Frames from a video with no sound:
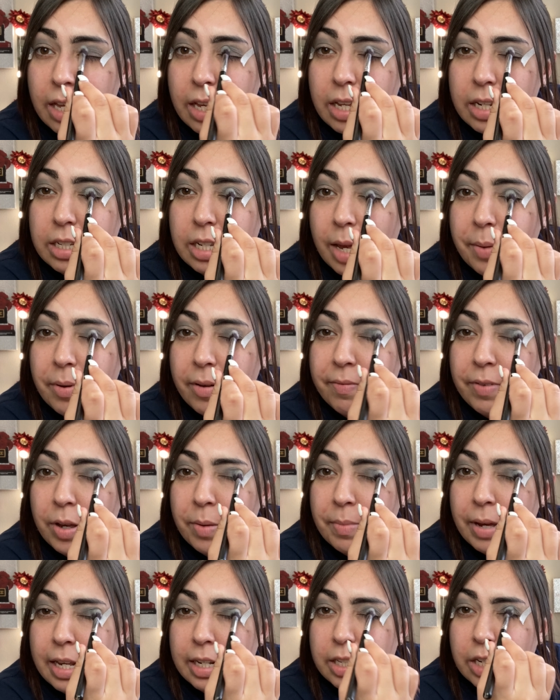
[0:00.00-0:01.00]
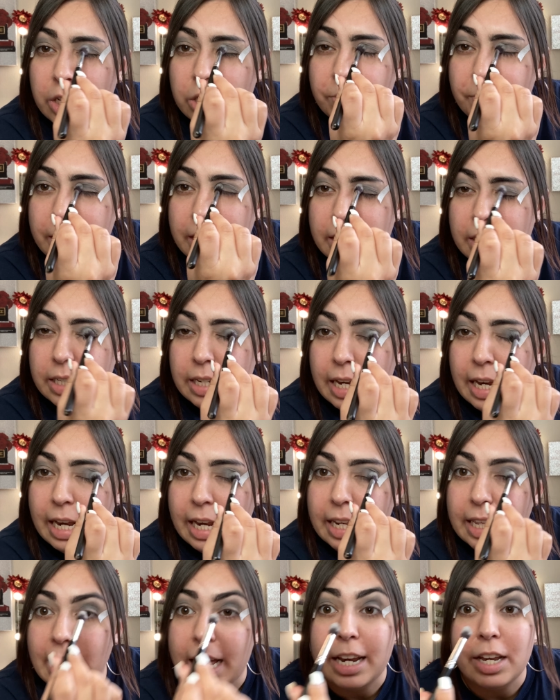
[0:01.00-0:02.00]
some of you messaged me
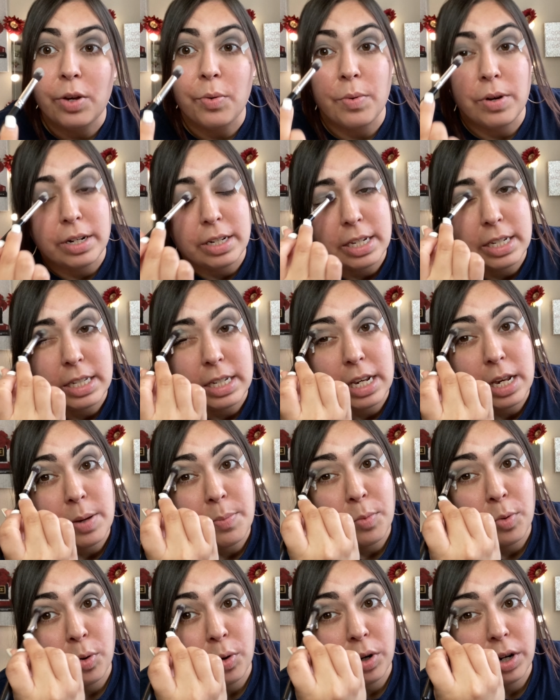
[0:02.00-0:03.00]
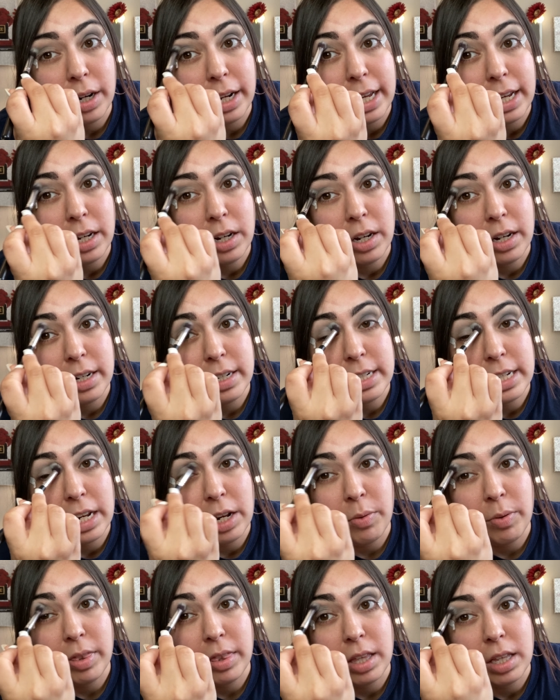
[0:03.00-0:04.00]
saying that you want to see more like
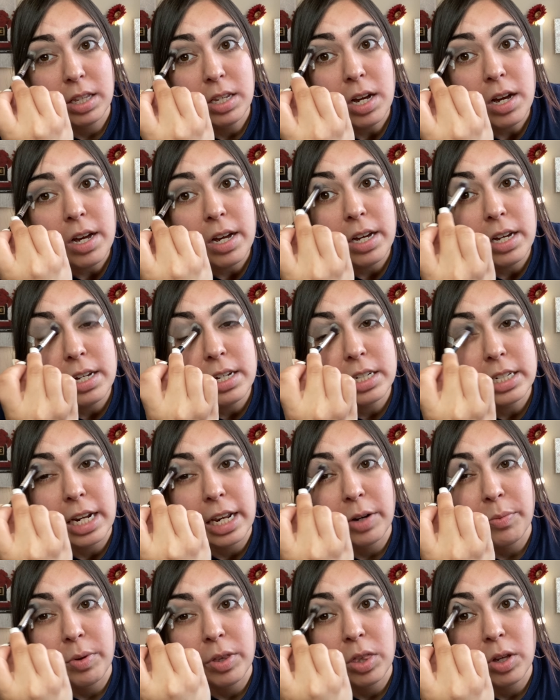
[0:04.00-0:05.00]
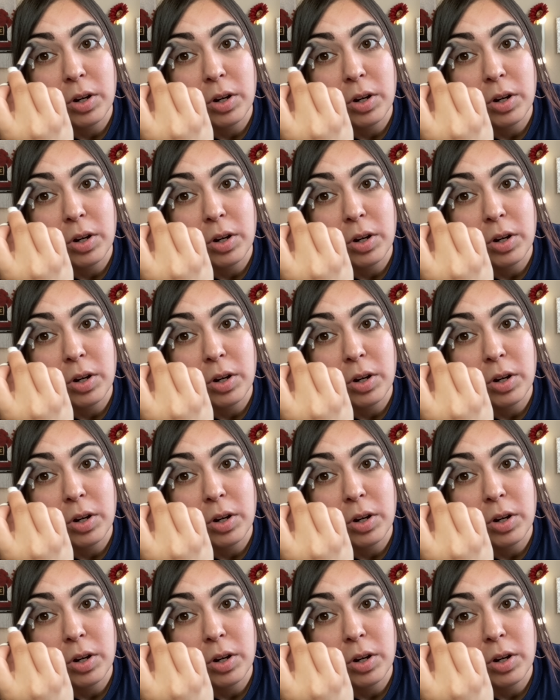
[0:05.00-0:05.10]
content with the dogs, like with